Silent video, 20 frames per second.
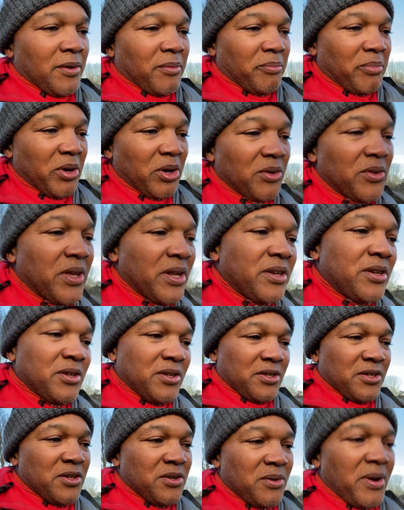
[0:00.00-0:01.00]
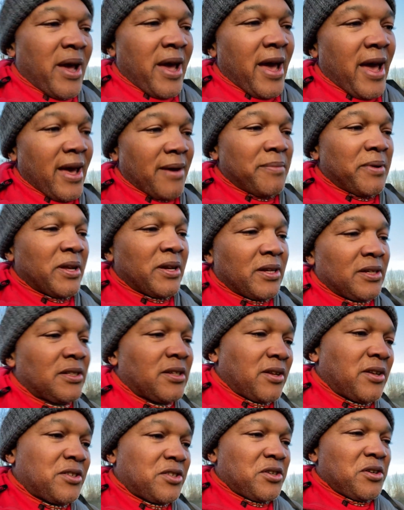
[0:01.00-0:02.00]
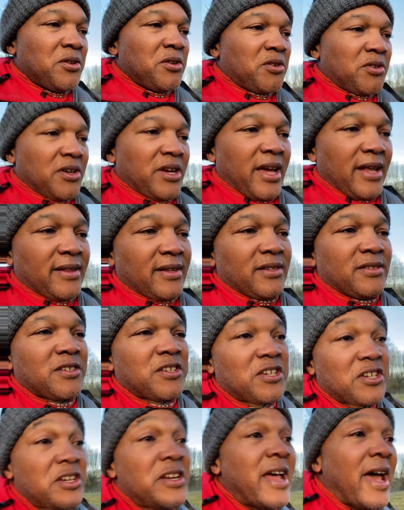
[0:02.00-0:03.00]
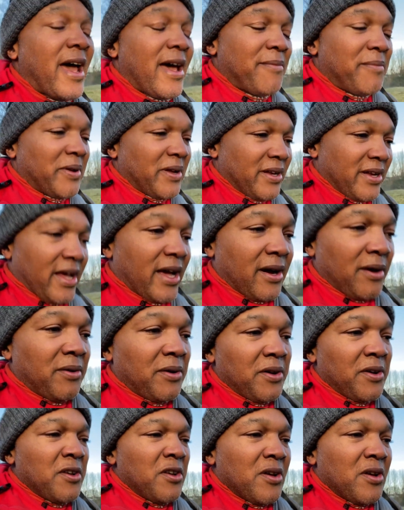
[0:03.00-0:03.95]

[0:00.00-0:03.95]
building this new habit so that you create this good habit now.